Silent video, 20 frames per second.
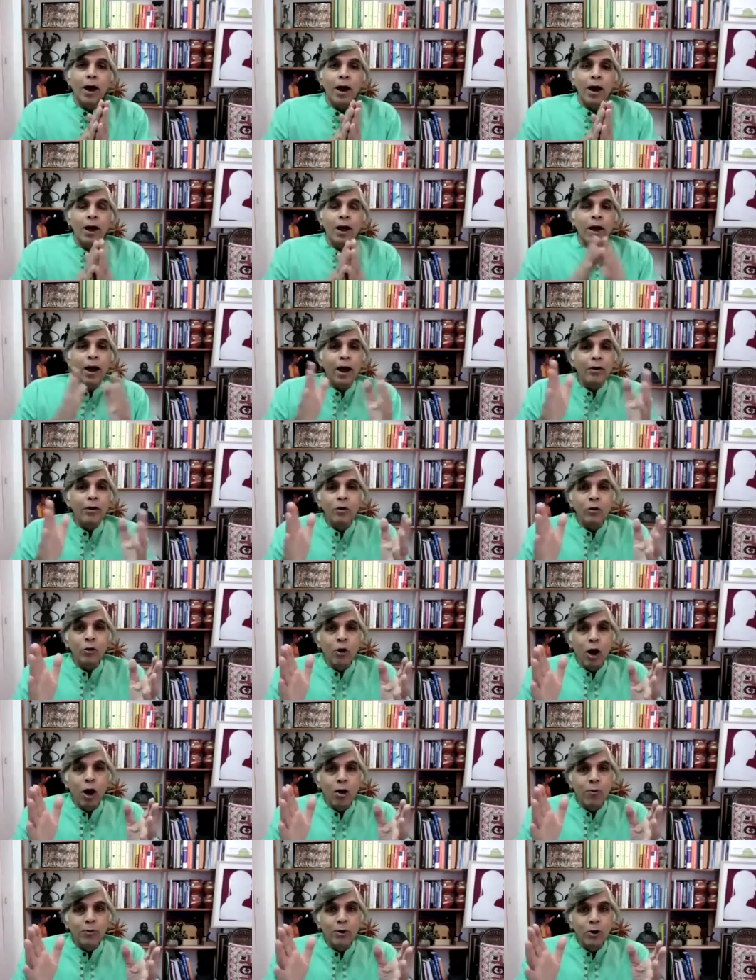I don't
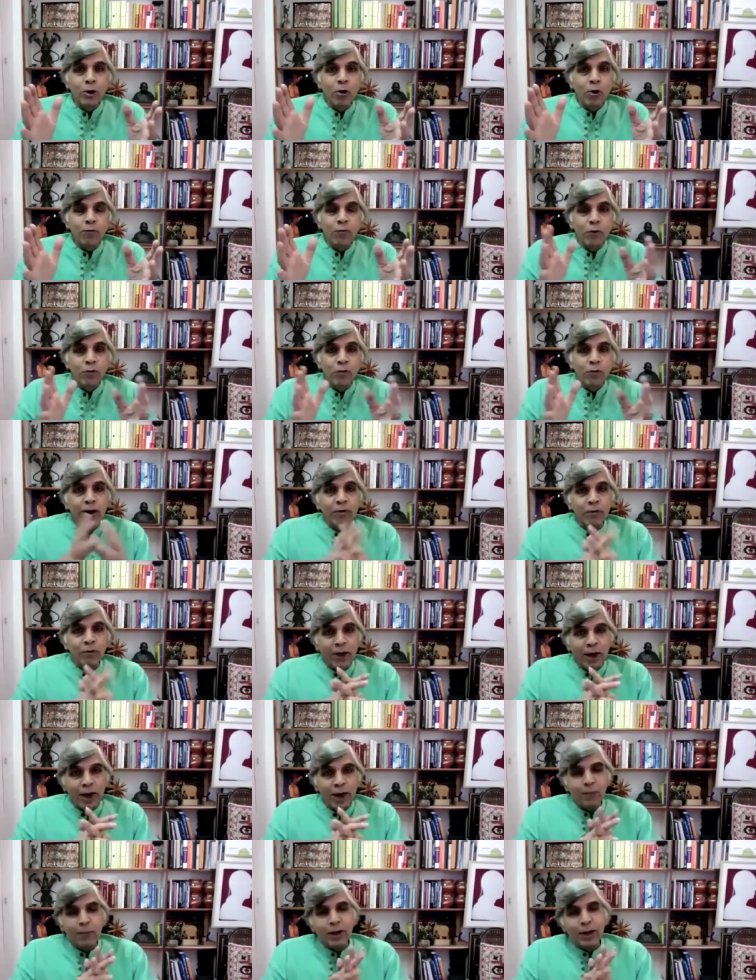know how many of you were aware,